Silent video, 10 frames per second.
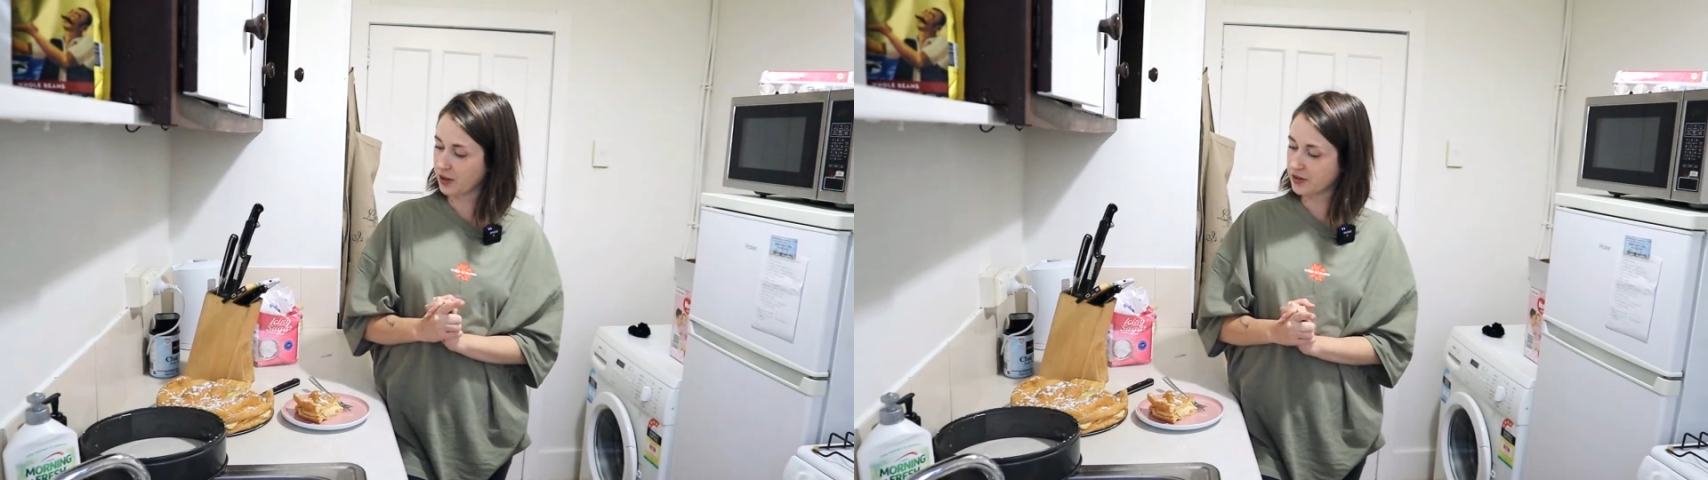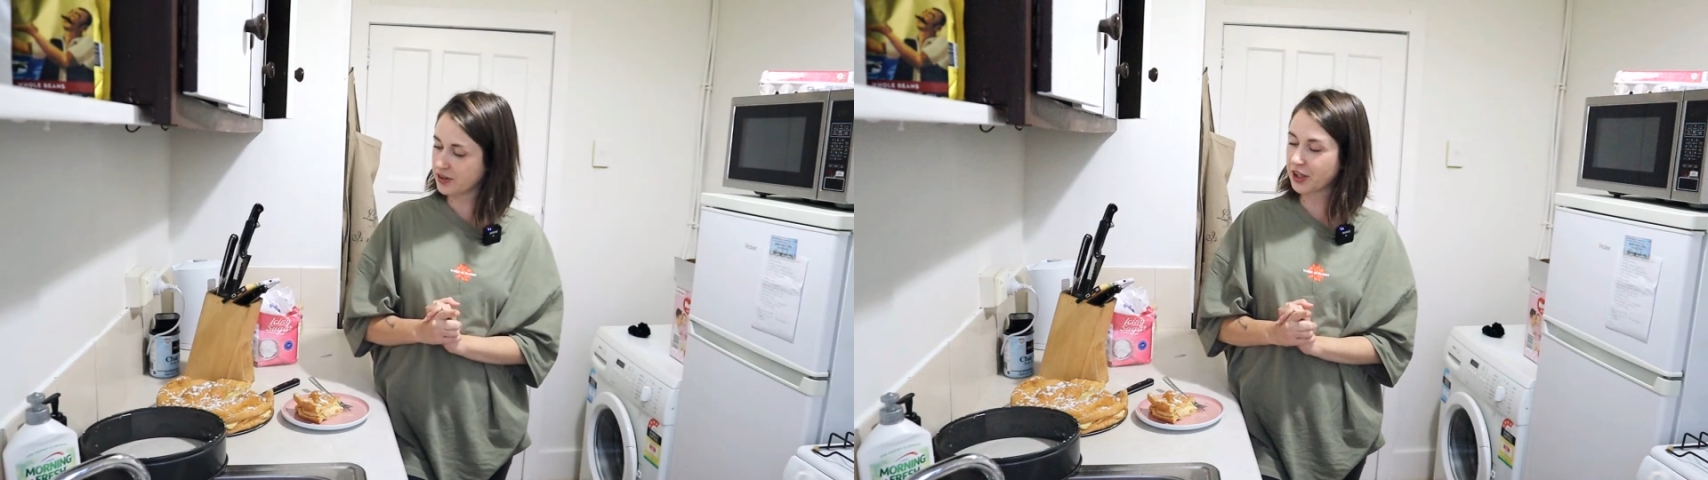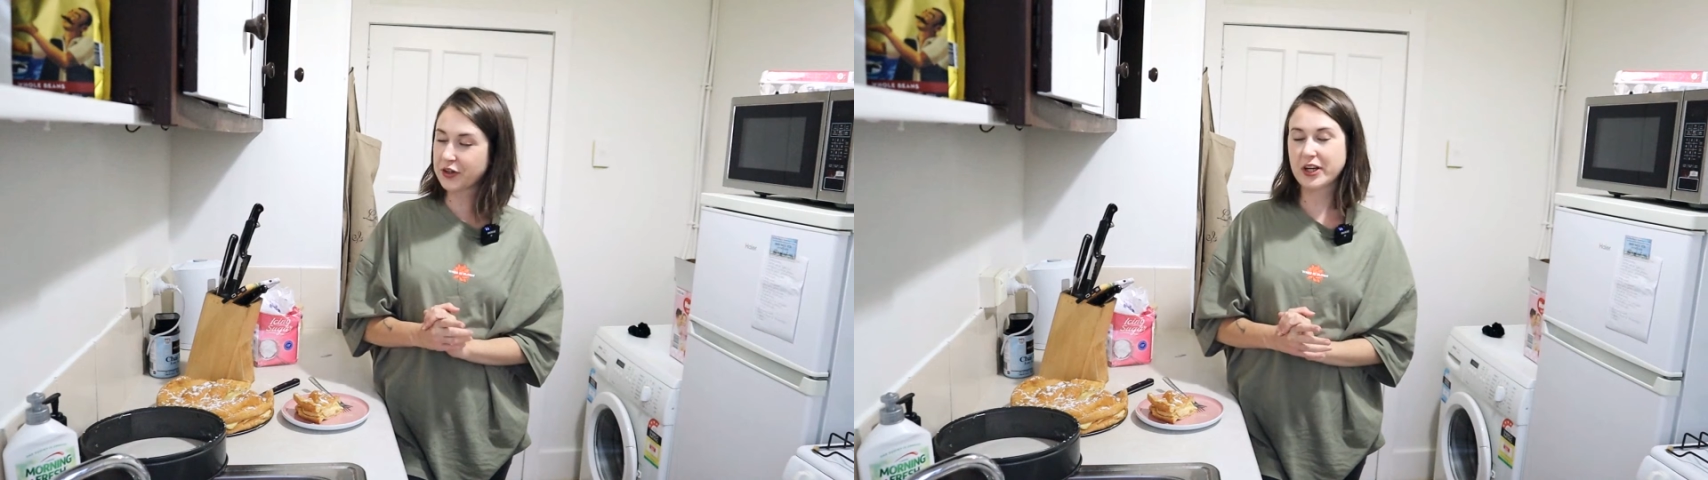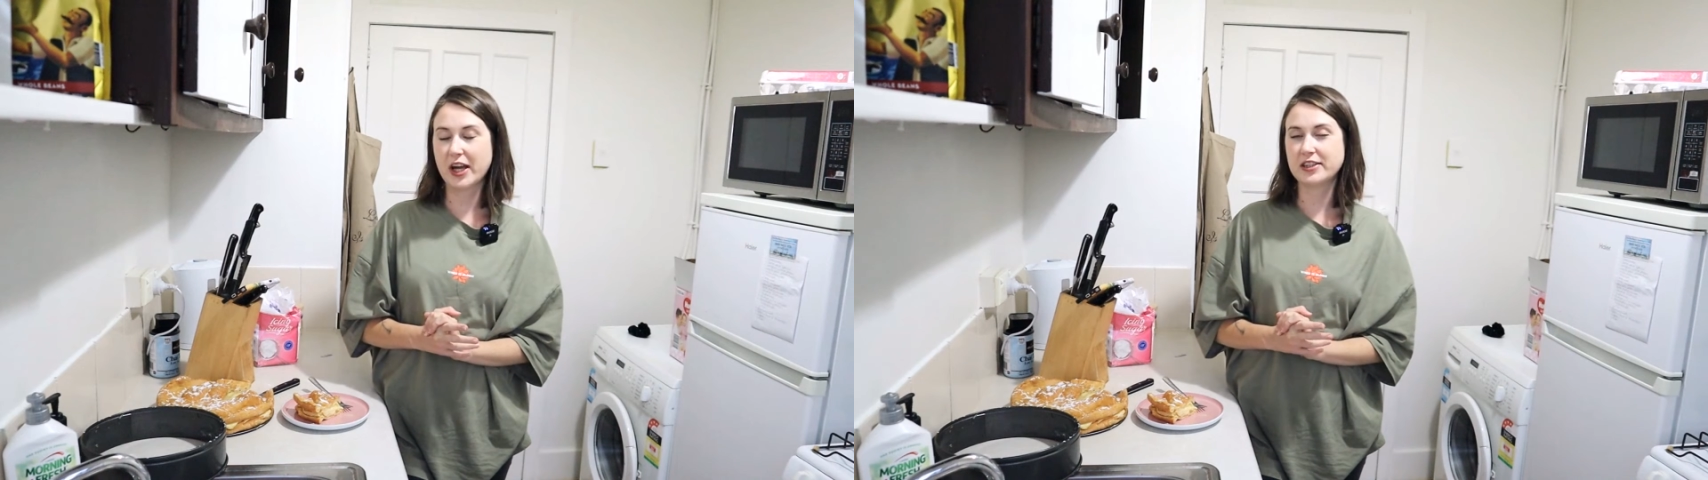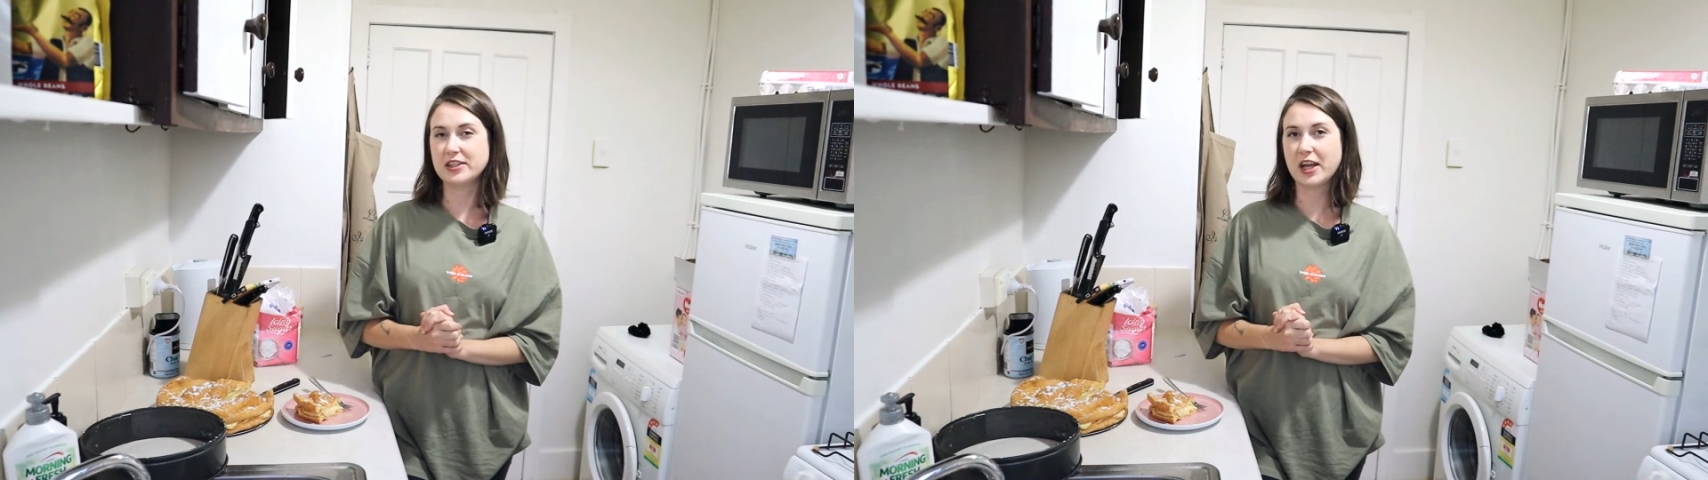Considering
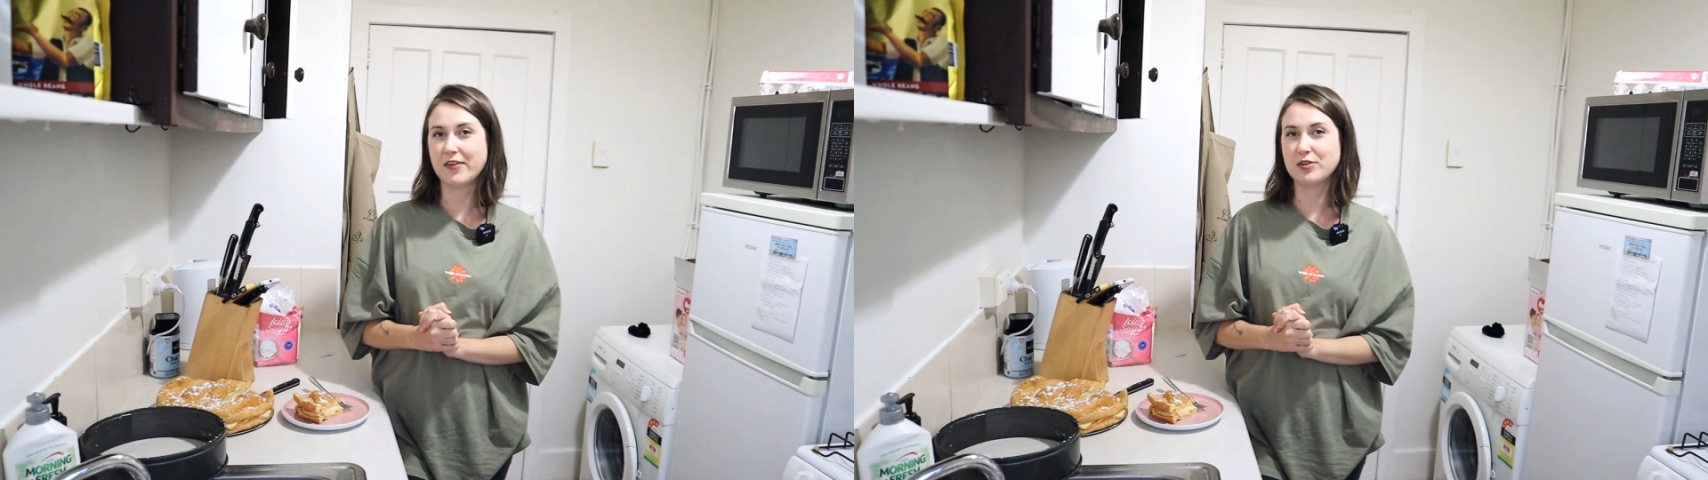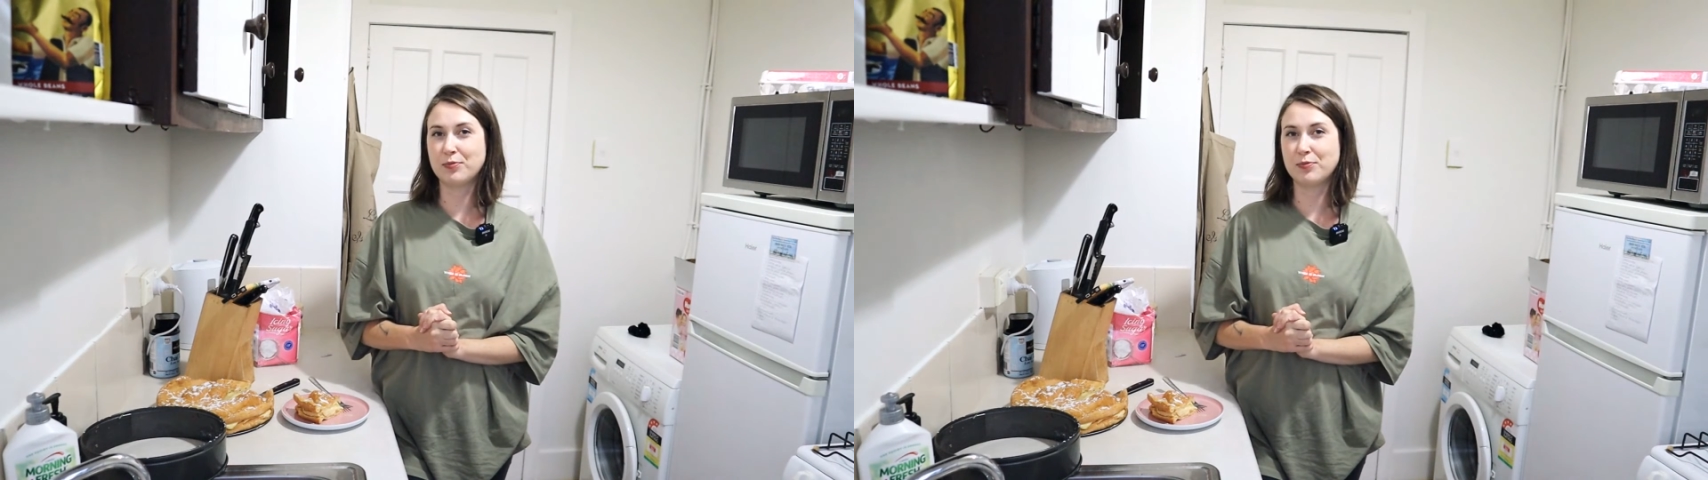I didn't have